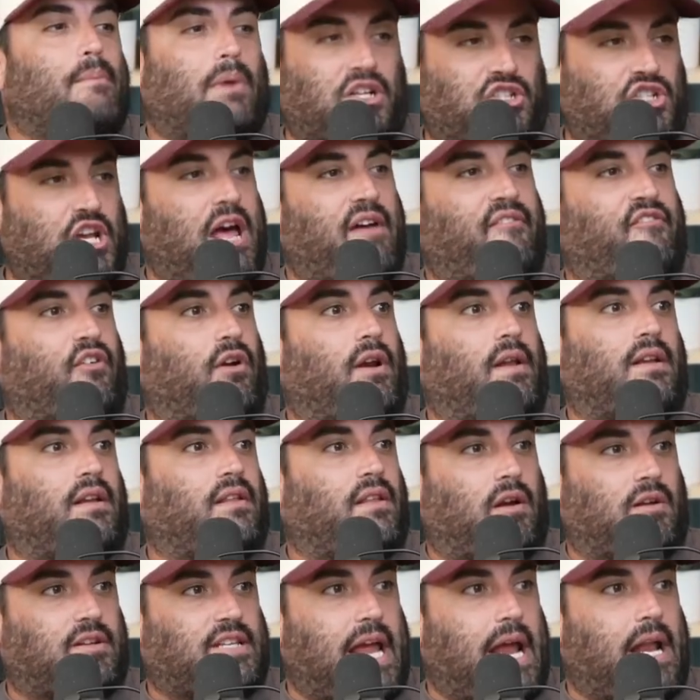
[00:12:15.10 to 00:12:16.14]
much effort into
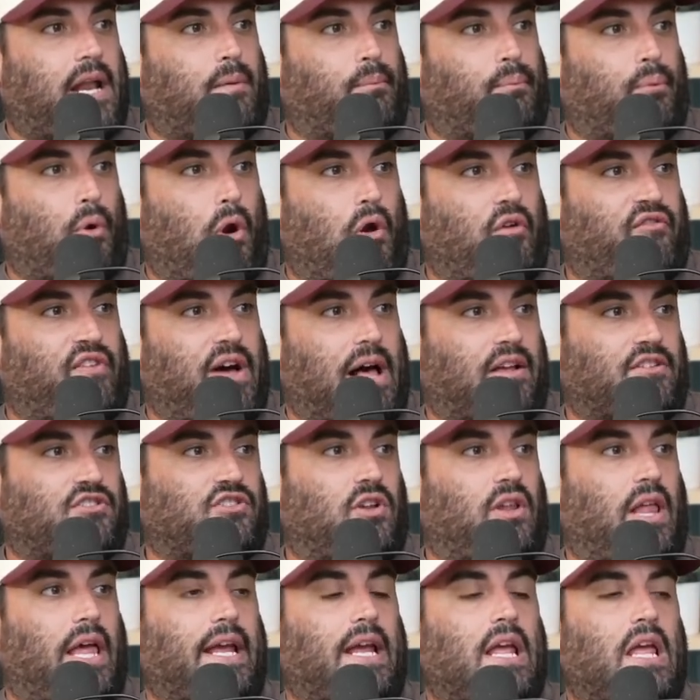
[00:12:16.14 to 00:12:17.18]
their dating profile. So,
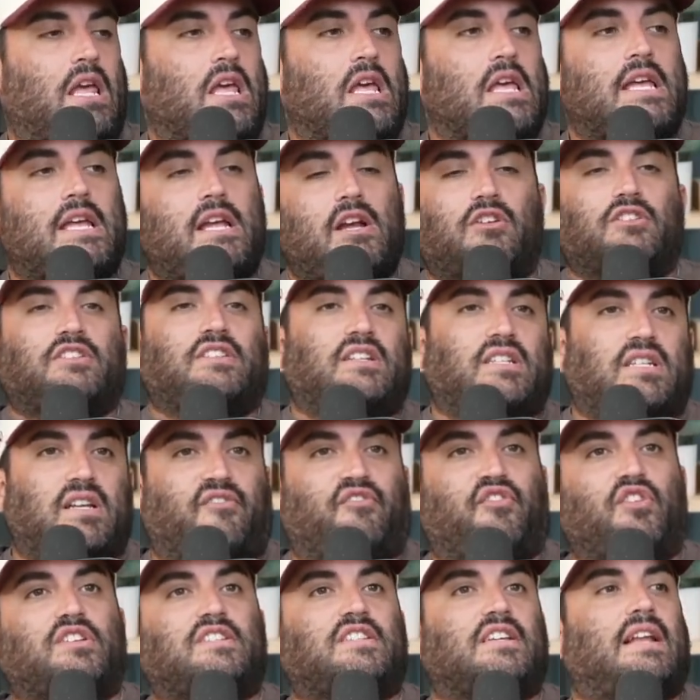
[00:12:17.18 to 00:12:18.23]
like, here's the
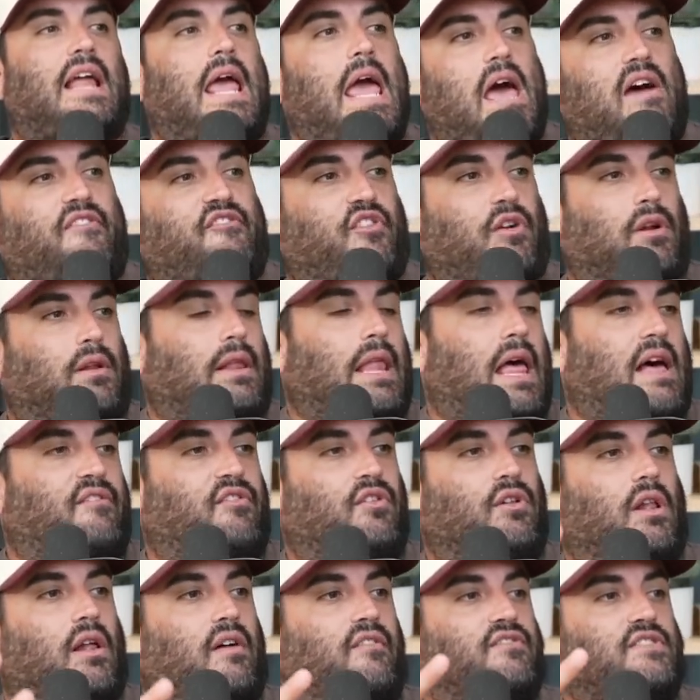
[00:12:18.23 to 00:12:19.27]
difference in effort
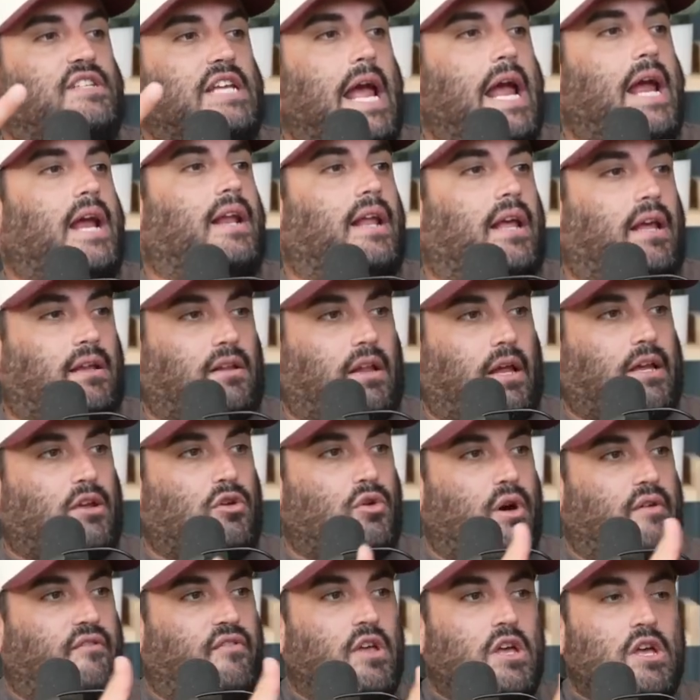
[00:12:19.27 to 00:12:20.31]
level of dating. Like, you
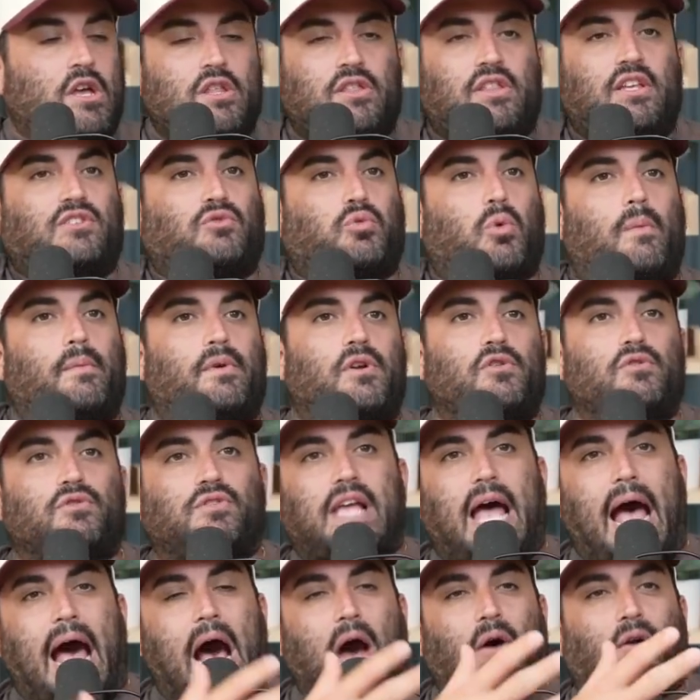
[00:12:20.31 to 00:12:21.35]
have this woman who's
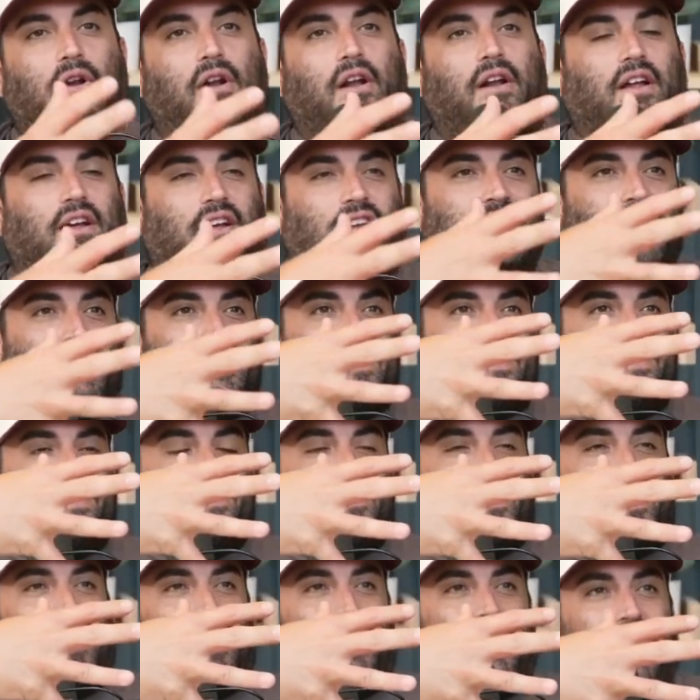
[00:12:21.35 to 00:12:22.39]
out on
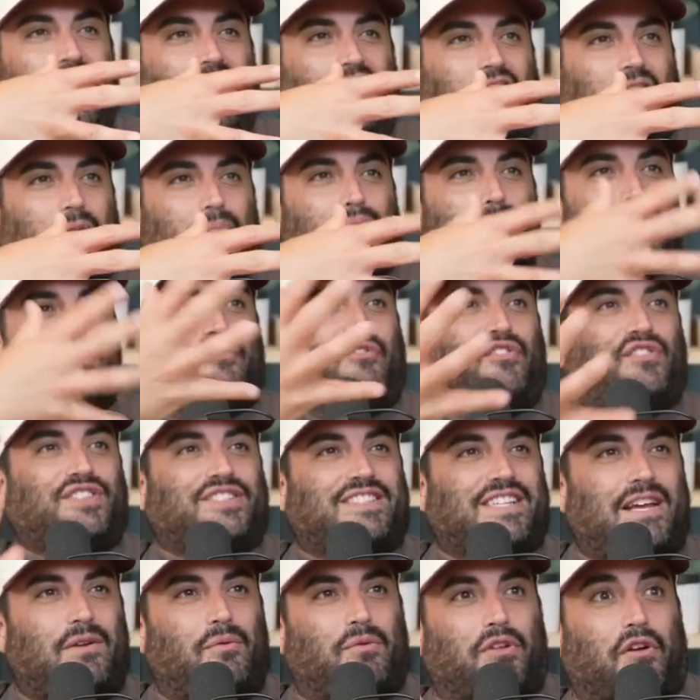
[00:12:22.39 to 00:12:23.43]
a beautiful
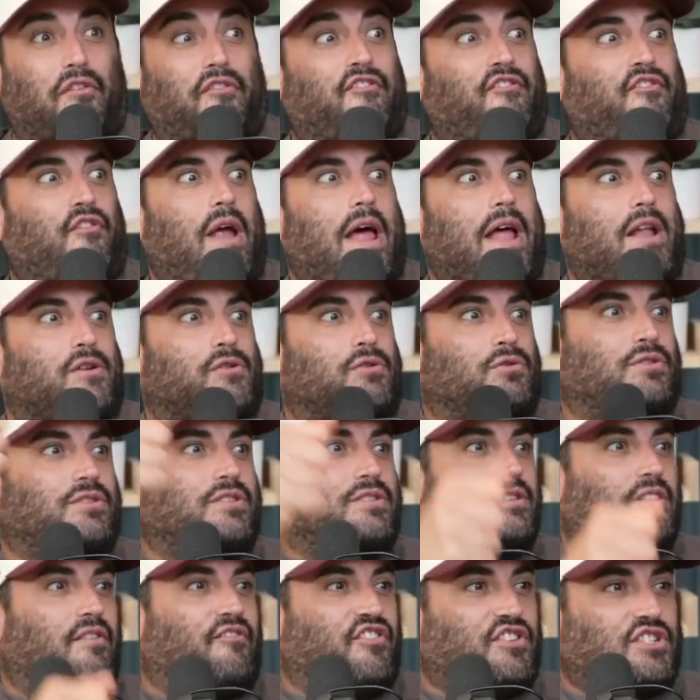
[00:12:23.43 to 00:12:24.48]
scene with her friend who's
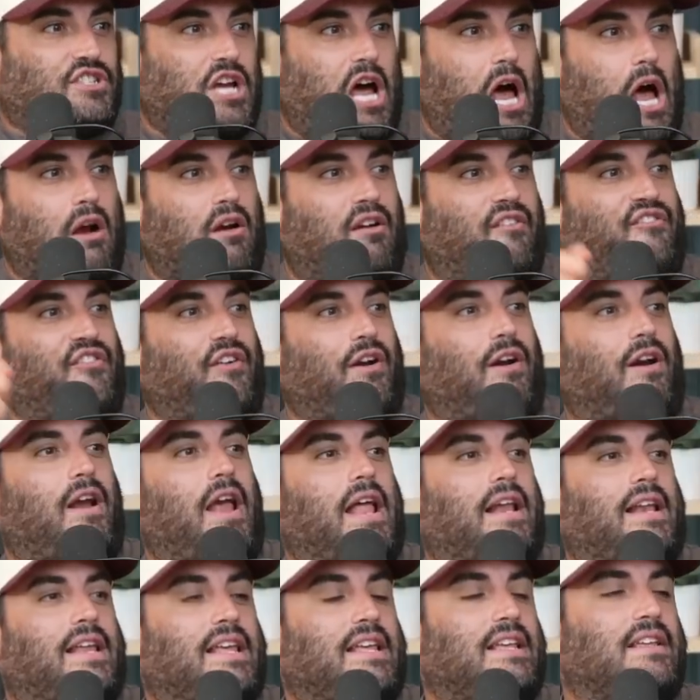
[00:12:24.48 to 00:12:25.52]
the photographer,
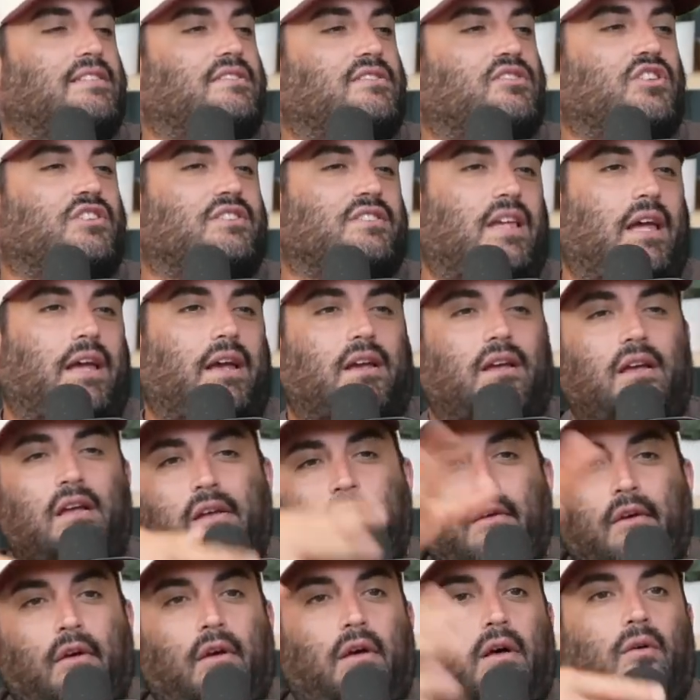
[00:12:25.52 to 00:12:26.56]
and he's just like,
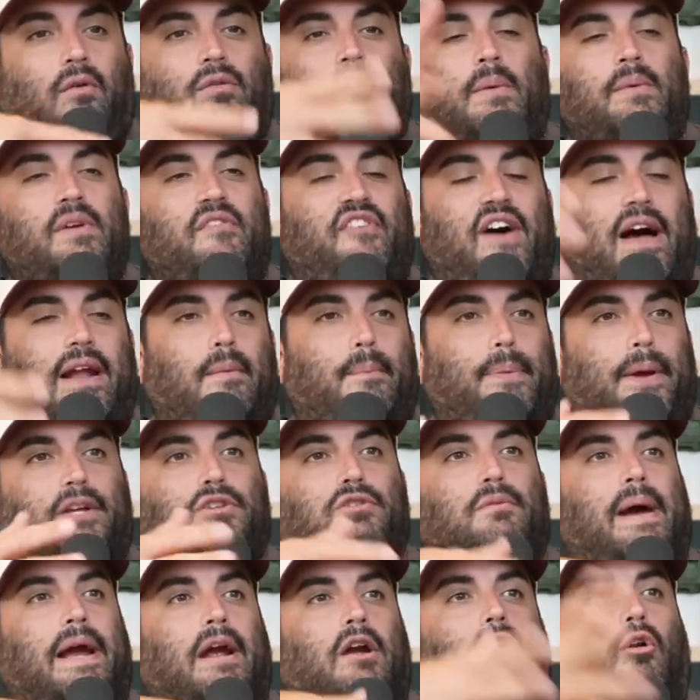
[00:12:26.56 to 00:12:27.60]
oh, let me find a picture
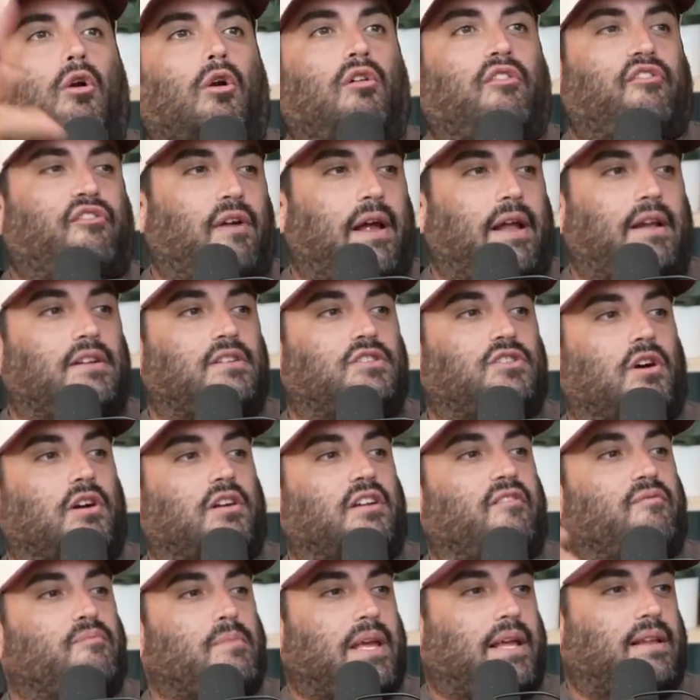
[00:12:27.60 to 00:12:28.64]
my girlfriend took
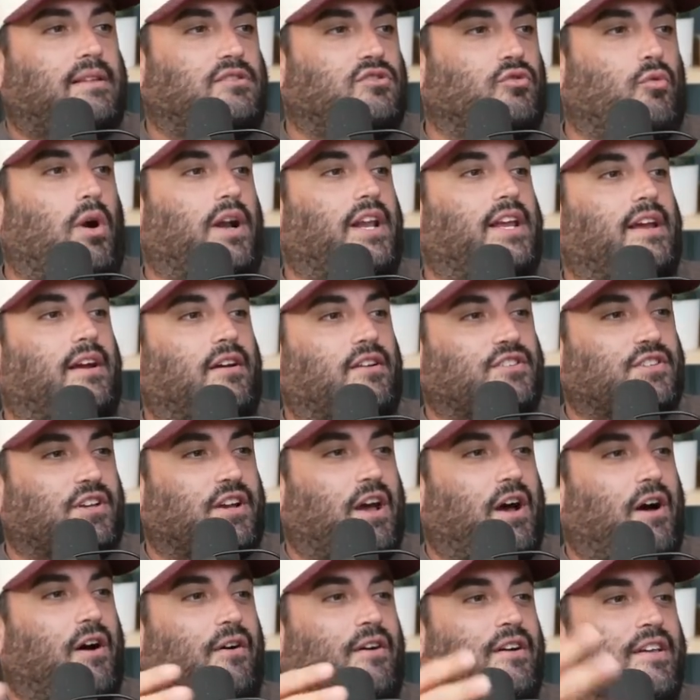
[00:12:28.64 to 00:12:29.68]
of me 20 years
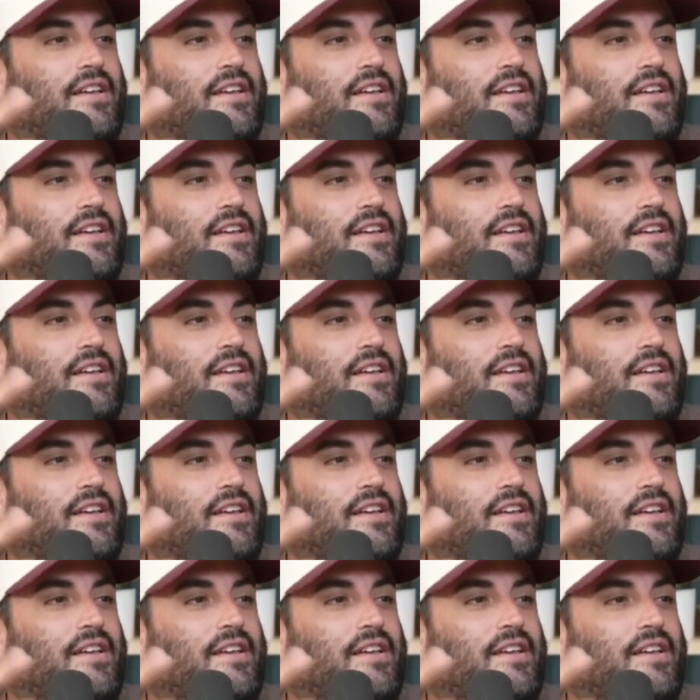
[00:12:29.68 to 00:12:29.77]
ago.